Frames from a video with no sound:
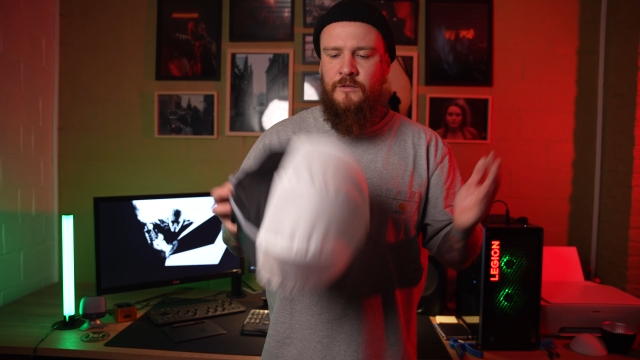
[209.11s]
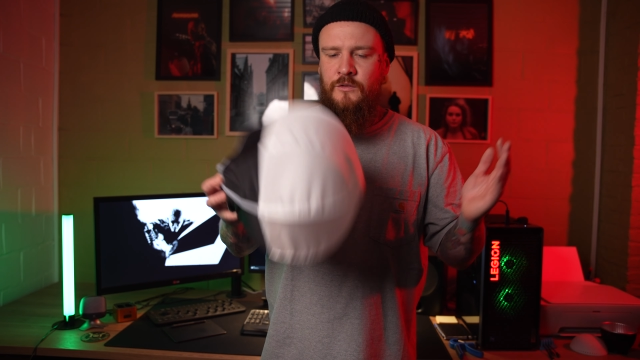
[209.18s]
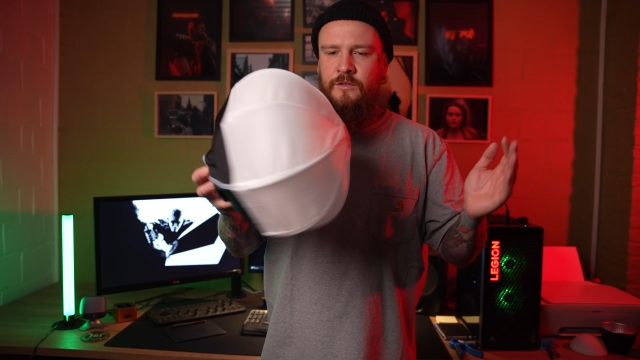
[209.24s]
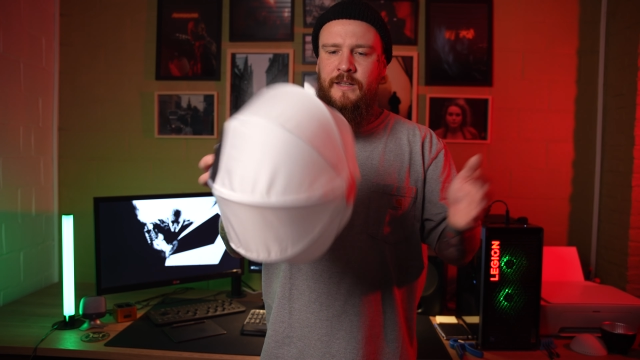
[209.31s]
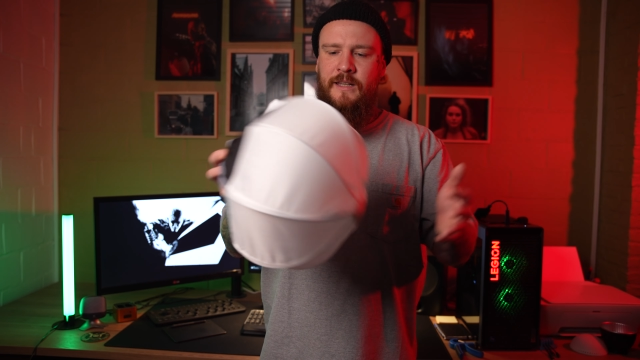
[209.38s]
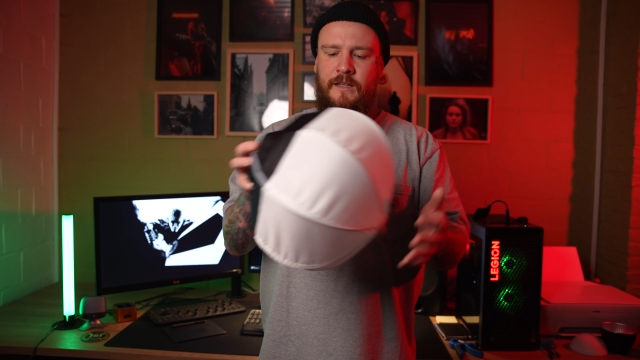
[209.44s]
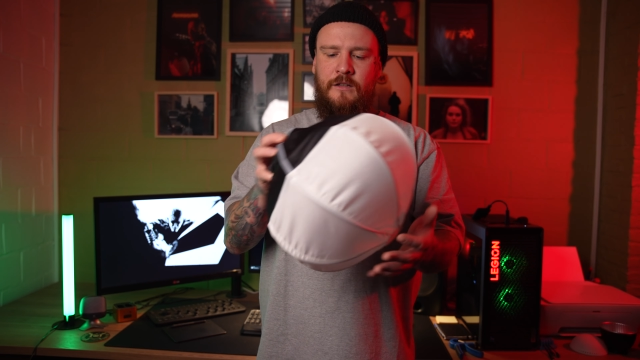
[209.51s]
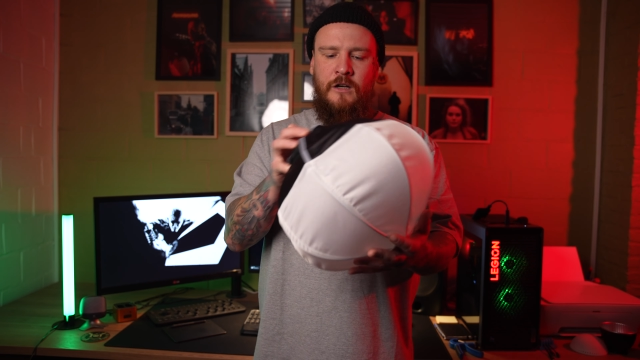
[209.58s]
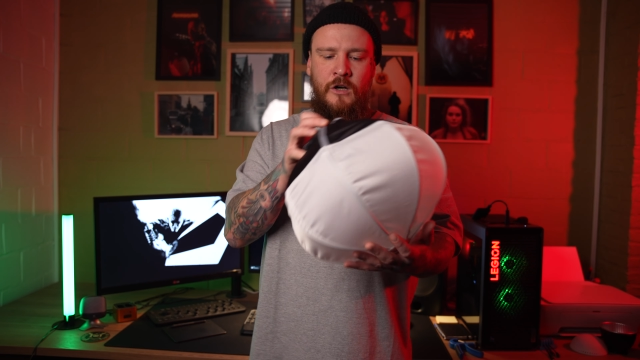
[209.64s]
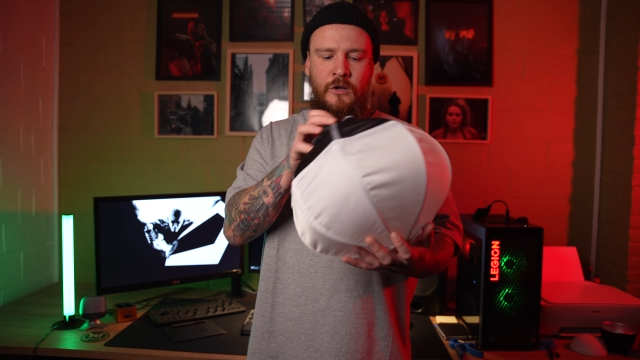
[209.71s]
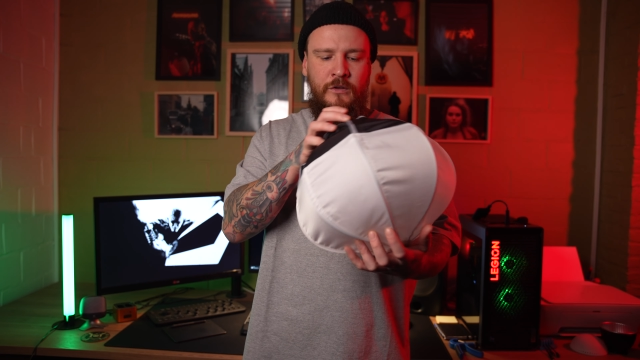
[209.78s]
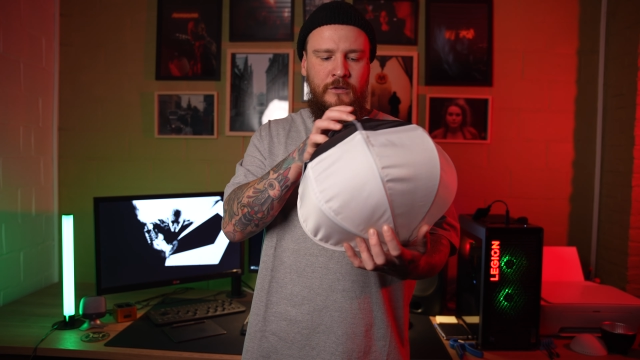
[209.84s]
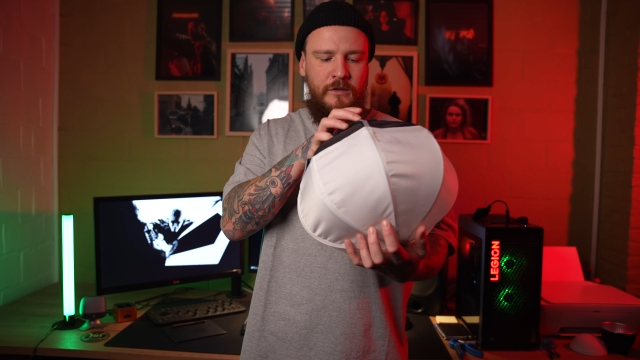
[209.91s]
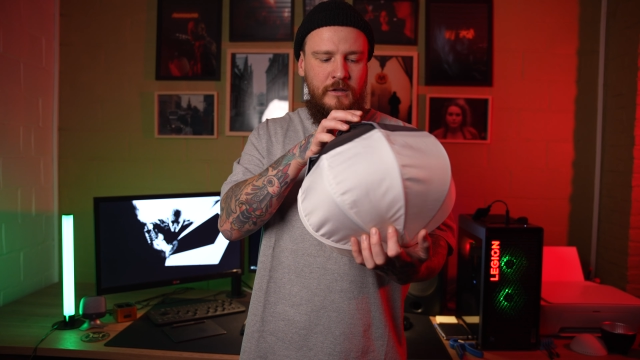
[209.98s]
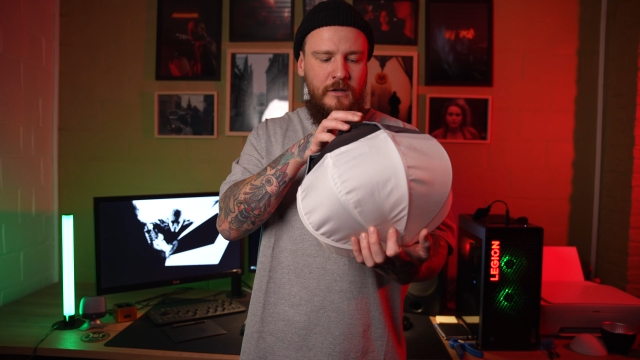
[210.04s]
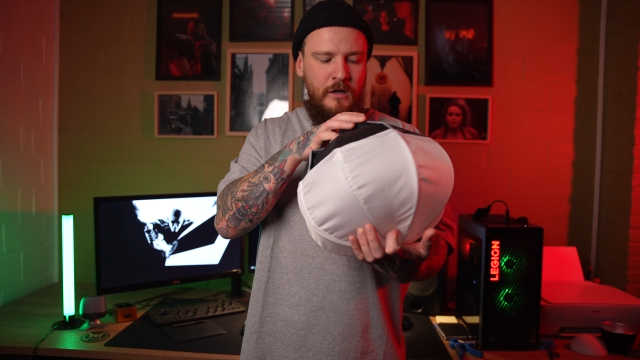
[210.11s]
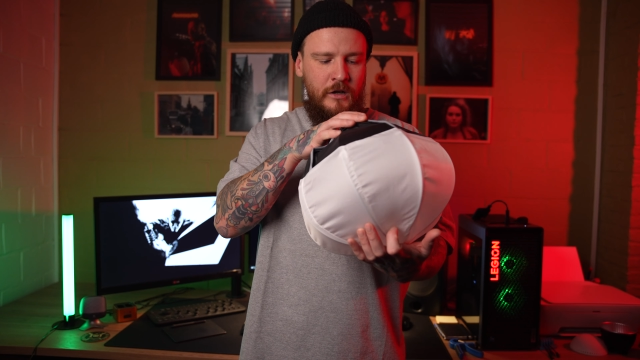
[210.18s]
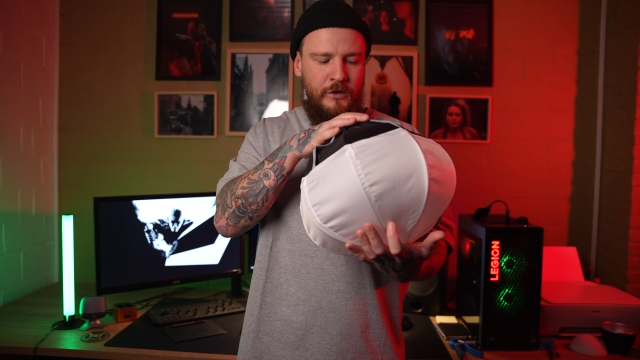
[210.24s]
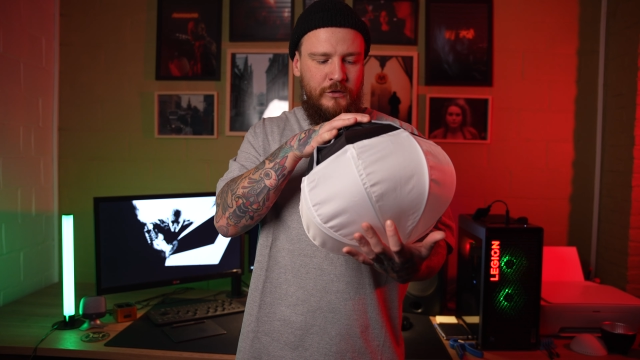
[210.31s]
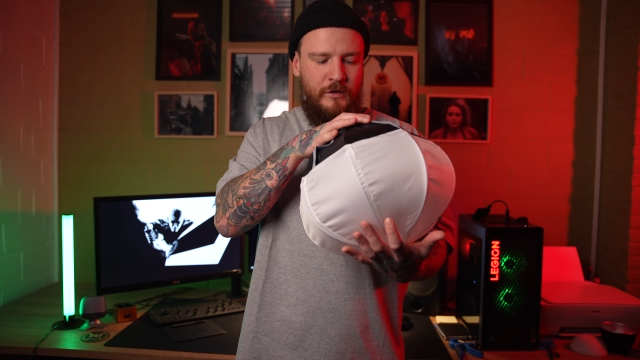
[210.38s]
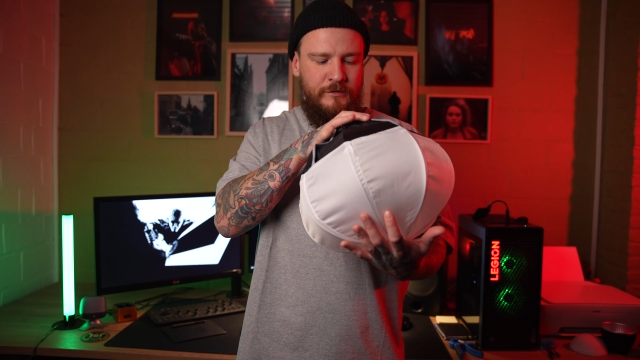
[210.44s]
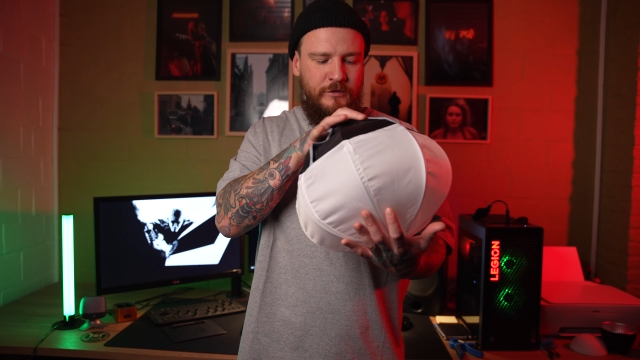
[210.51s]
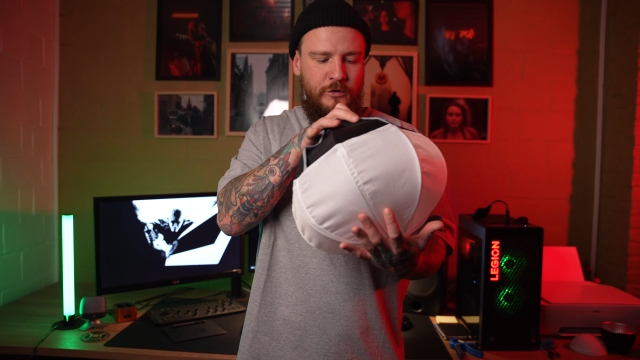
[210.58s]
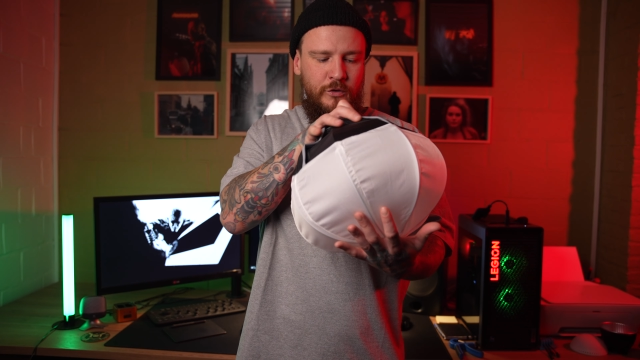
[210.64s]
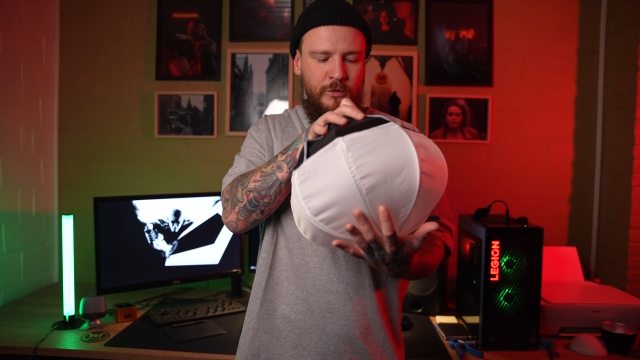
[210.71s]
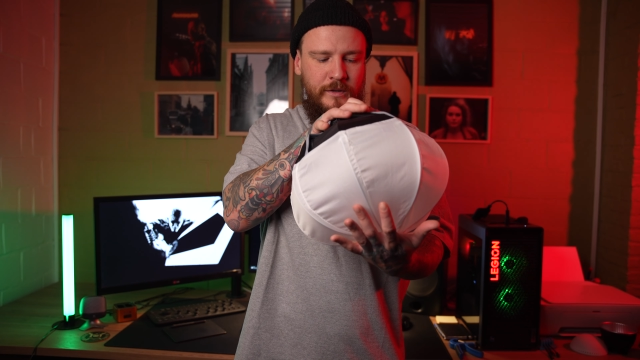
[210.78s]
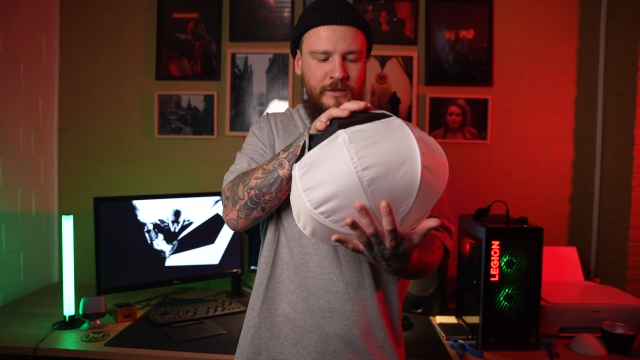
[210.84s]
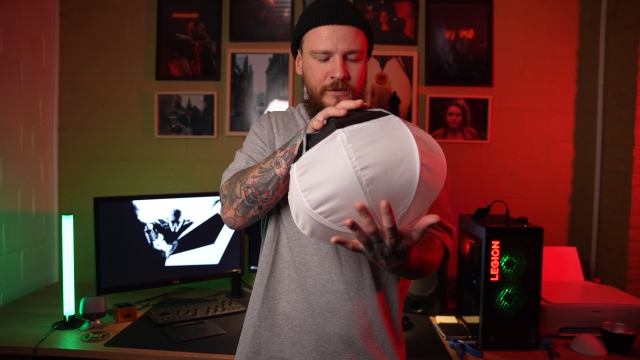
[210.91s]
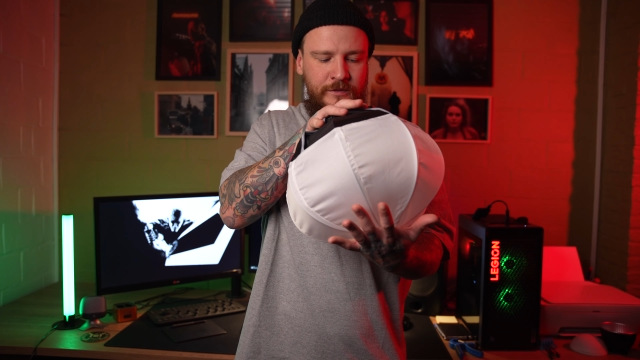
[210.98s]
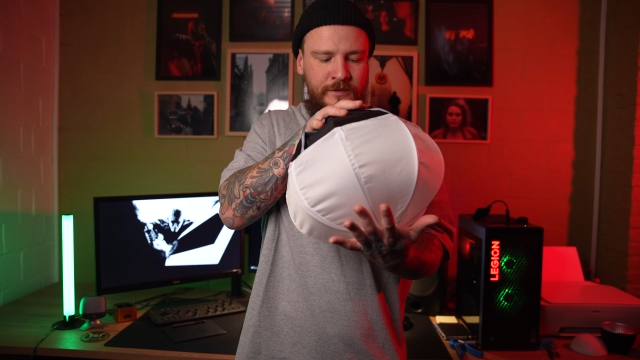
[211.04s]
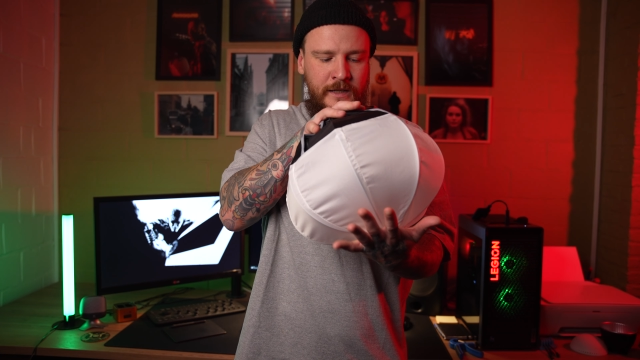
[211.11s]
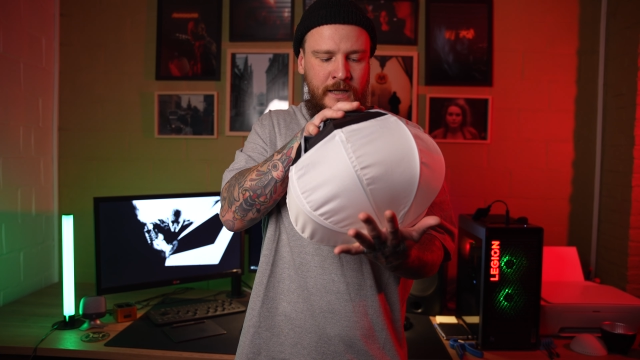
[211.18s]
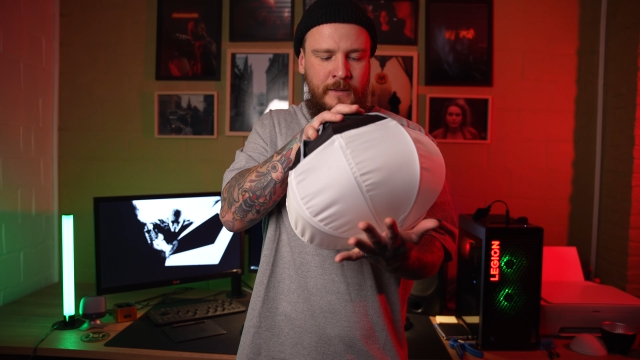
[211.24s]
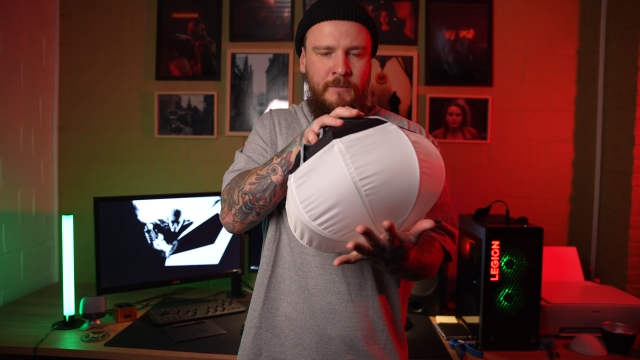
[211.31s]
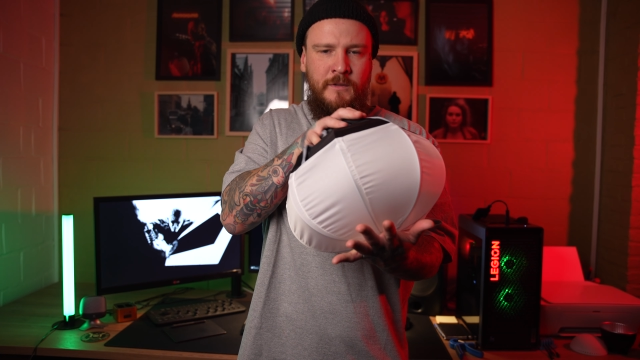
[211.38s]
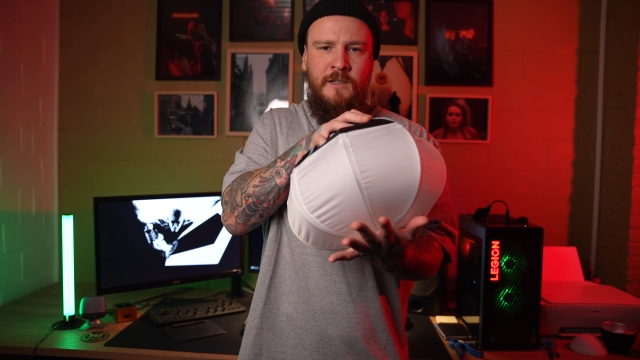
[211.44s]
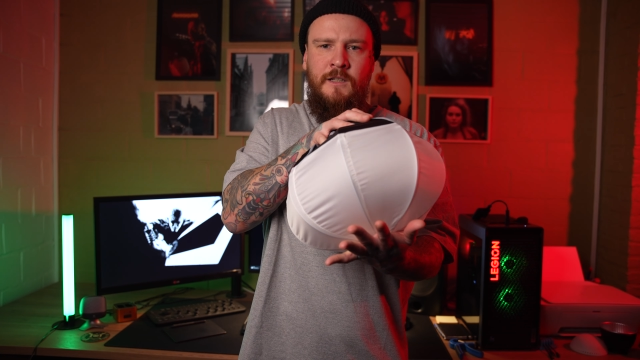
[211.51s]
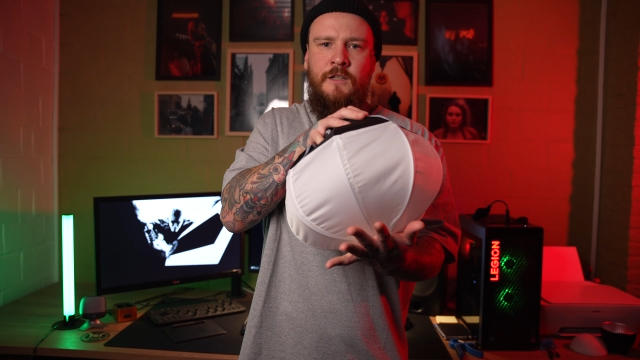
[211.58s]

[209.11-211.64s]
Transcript: To take it down, all you have to do is the same,